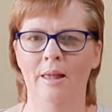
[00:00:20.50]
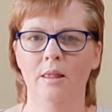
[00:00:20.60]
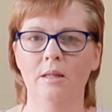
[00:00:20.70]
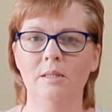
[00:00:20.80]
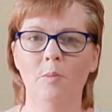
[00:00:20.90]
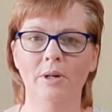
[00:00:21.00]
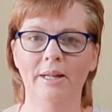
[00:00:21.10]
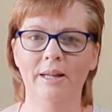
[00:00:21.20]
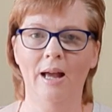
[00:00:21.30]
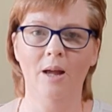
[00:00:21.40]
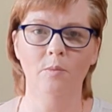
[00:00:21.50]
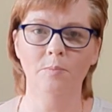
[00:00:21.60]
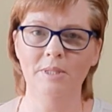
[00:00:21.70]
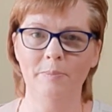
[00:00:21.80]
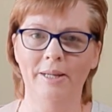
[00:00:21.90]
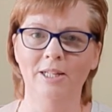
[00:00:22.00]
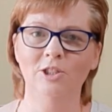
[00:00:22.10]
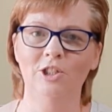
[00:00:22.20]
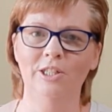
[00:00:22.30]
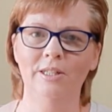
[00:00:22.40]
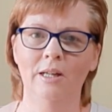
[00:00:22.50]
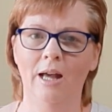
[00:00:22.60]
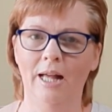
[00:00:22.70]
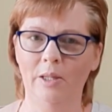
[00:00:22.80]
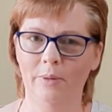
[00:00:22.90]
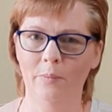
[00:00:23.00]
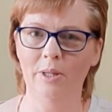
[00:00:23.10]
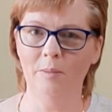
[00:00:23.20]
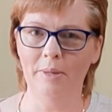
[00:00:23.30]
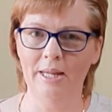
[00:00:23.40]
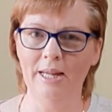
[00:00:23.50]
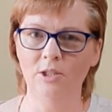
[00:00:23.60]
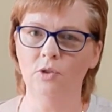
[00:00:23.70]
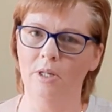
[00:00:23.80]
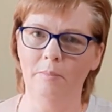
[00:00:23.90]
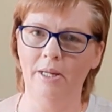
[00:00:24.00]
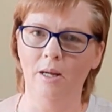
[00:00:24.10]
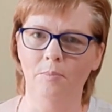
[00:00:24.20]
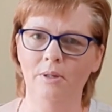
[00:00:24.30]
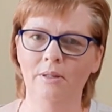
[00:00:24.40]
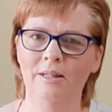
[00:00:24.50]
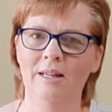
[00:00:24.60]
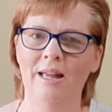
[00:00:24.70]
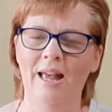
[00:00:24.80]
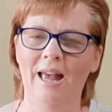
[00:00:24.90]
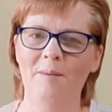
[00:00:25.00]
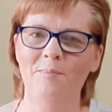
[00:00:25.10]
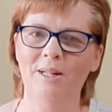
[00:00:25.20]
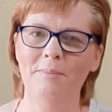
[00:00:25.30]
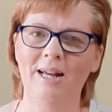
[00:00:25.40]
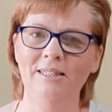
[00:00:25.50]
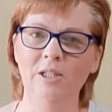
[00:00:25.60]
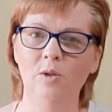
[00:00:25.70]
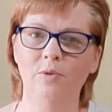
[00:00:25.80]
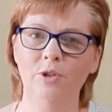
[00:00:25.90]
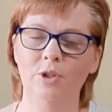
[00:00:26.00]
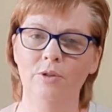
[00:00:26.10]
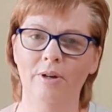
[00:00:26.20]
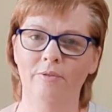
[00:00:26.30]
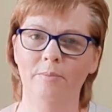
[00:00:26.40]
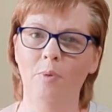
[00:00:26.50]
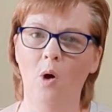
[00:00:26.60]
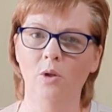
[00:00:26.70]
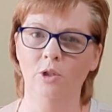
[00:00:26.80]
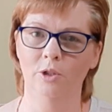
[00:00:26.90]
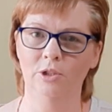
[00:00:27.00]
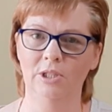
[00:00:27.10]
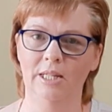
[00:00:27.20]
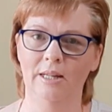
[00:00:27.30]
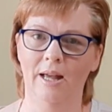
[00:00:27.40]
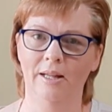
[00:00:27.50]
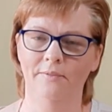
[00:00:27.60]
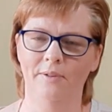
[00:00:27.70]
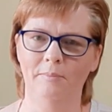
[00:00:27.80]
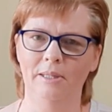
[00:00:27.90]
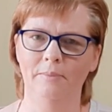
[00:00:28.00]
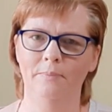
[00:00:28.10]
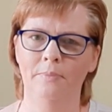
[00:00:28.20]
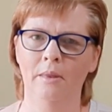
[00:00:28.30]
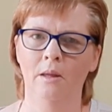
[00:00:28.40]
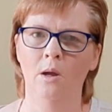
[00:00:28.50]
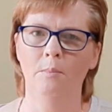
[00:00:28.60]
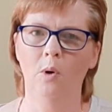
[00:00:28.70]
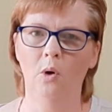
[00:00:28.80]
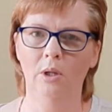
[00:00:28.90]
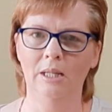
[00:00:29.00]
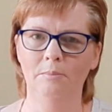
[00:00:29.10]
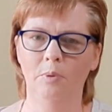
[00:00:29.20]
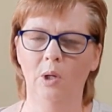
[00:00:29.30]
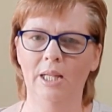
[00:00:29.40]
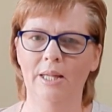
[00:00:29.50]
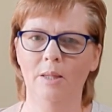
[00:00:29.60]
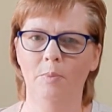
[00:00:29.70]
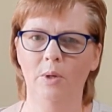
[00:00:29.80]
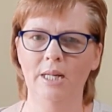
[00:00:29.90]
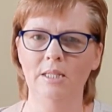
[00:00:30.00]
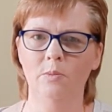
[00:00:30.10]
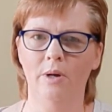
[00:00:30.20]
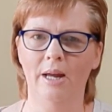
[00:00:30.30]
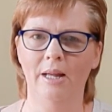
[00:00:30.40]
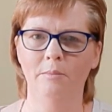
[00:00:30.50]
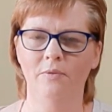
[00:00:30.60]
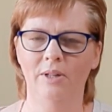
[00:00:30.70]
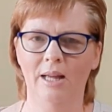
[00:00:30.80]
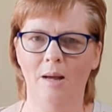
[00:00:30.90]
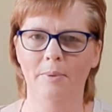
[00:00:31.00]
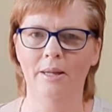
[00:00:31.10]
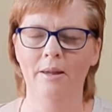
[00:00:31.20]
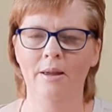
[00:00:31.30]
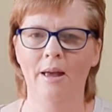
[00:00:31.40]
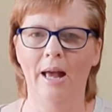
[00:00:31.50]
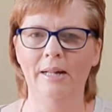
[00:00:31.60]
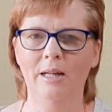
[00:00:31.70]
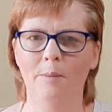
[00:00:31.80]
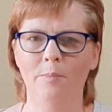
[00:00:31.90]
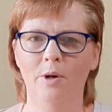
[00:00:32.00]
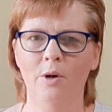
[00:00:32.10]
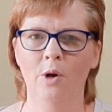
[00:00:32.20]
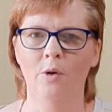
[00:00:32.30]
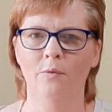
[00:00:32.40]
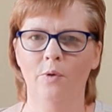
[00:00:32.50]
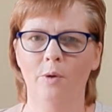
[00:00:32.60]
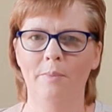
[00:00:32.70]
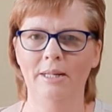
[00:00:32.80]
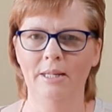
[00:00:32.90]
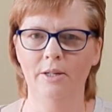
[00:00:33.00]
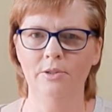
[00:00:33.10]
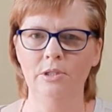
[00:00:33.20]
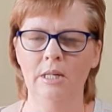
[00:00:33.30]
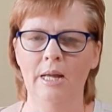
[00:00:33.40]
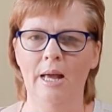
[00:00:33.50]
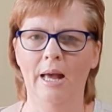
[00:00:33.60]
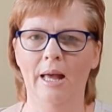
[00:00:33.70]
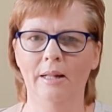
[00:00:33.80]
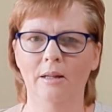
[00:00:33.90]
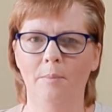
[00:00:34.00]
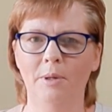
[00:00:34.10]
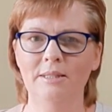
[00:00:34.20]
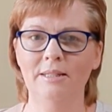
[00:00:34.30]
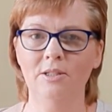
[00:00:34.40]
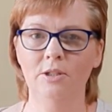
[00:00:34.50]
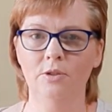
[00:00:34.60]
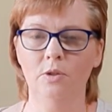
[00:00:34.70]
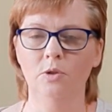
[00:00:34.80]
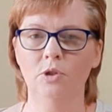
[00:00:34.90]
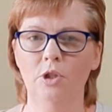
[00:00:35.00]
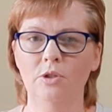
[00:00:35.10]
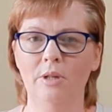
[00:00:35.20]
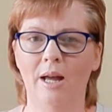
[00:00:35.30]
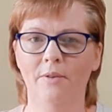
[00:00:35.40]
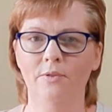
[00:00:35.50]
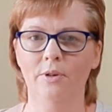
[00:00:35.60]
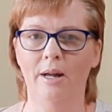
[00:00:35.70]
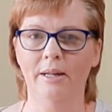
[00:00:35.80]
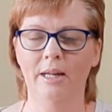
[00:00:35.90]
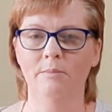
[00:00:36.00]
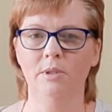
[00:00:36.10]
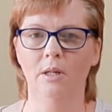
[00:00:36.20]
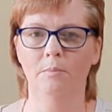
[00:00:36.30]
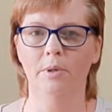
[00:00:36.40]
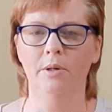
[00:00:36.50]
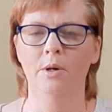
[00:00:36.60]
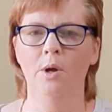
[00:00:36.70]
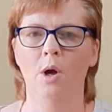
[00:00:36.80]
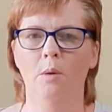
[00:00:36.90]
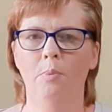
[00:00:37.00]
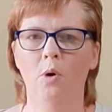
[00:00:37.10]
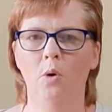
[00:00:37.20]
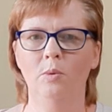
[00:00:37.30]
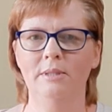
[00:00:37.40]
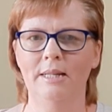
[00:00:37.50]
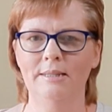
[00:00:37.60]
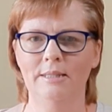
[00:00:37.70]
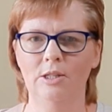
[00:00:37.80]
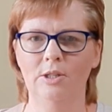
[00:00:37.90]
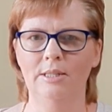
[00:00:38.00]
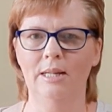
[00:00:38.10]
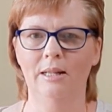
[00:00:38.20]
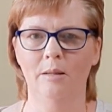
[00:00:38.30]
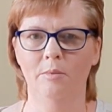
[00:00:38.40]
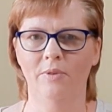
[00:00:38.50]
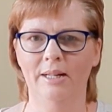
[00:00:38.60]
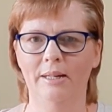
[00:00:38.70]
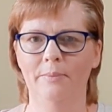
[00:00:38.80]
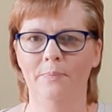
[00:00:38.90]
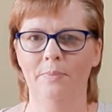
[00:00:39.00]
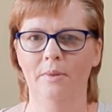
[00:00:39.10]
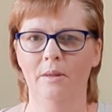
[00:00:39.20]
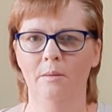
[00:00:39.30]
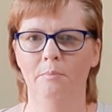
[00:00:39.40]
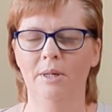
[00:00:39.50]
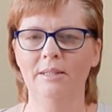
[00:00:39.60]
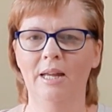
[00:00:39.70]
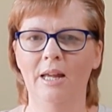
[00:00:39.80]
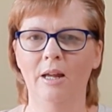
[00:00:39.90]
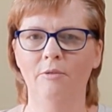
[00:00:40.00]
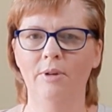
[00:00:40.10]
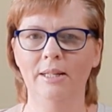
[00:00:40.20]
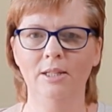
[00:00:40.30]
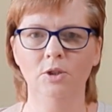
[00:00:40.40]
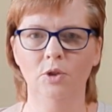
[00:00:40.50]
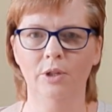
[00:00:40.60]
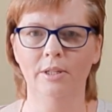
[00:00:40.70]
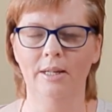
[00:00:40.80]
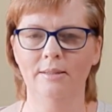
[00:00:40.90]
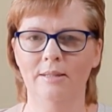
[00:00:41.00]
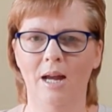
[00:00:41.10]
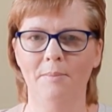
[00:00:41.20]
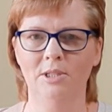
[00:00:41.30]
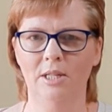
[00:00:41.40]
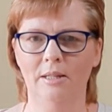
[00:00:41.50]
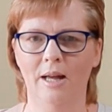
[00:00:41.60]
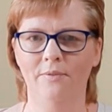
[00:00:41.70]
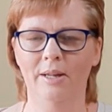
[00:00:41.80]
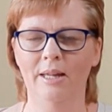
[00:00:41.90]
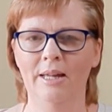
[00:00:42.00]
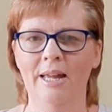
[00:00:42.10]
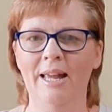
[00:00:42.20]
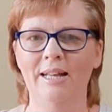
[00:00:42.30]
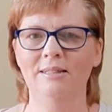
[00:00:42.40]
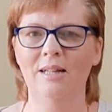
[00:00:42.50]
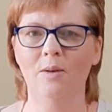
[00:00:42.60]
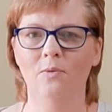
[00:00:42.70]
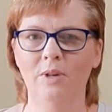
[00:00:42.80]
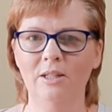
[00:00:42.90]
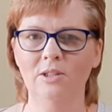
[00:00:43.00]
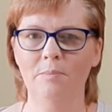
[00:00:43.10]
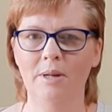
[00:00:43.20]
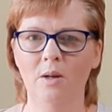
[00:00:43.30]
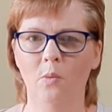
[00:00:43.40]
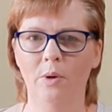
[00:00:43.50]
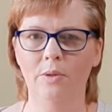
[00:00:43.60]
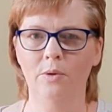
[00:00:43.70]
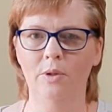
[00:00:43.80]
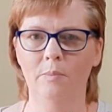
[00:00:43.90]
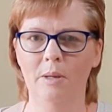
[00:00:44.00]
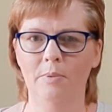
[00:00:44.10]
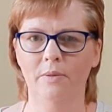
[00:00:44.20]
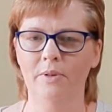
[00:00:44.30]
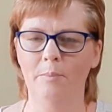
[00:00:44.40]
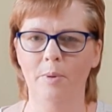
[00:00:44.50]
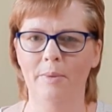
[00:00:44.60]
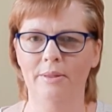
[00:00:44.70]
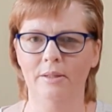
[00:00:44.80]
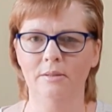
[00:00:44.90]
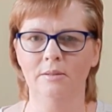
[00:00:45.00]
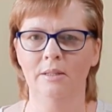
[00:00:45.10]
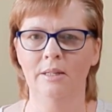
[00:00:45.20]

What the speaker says: This morning I won't be speaking to you, although I will be enjoying my cuppa, but I'm handing over to the Reverend Paul Gallucci and family. Paul and Paula and the boys were in the Villa Abbey and Cumber for many years. And about 6 years ago, just after I came to Cumber, Paul was then stationed in the Mavati. But he really enjoyed his time at Shell Cafe, his time fellowshipping with you, the people of Cumber Methodist.